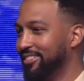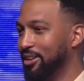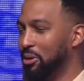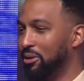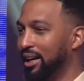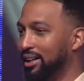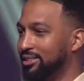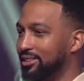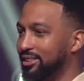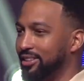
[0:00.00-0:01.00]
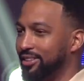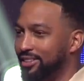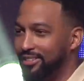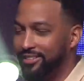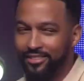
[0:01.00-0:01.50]
Come on, God is good.
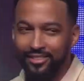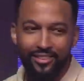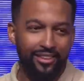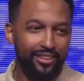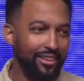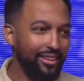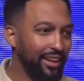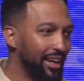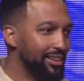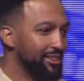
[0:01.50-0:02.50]
God is